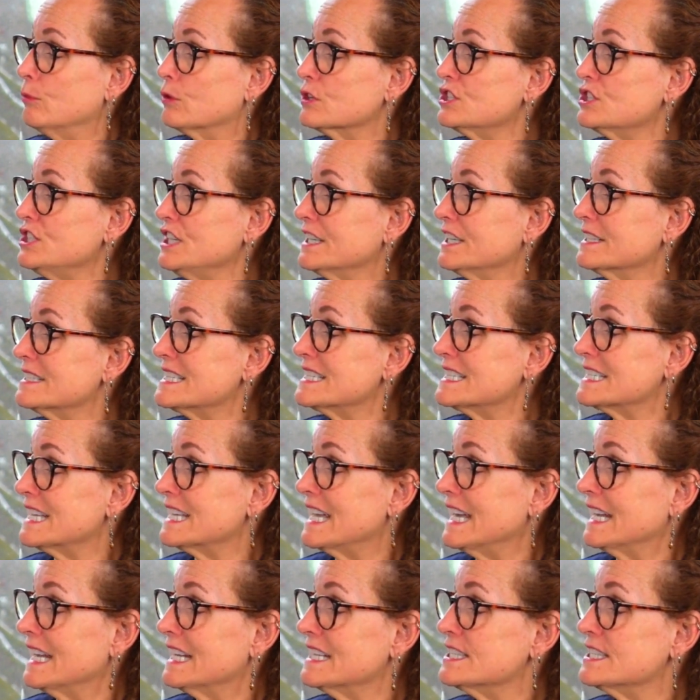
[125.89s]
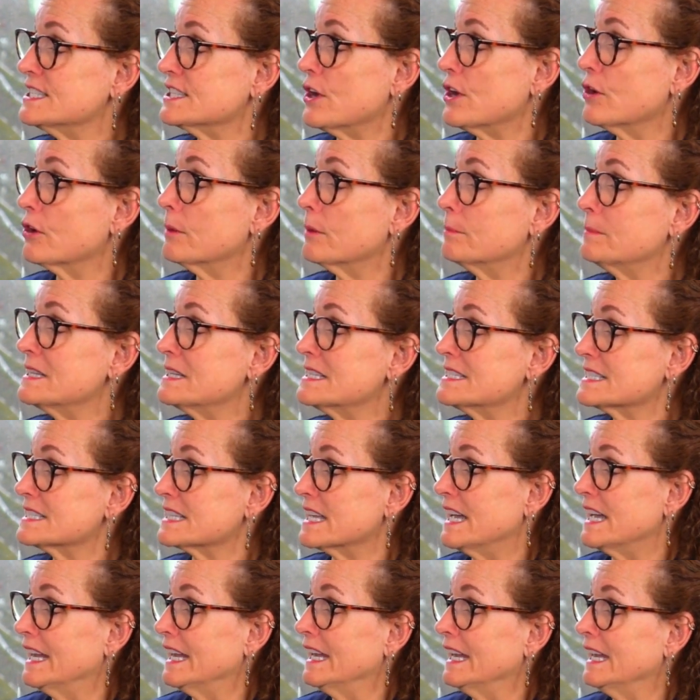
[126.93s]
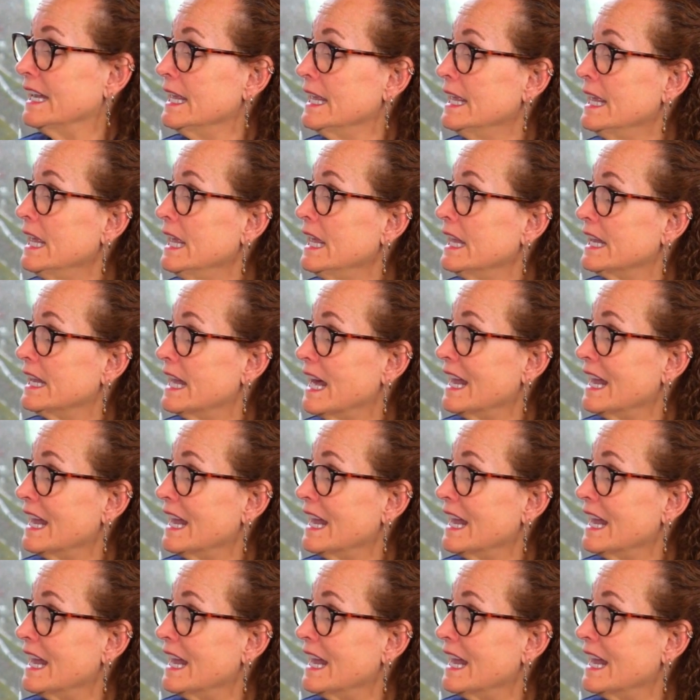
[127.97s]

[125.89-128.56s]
where she could sit and soak up the sun,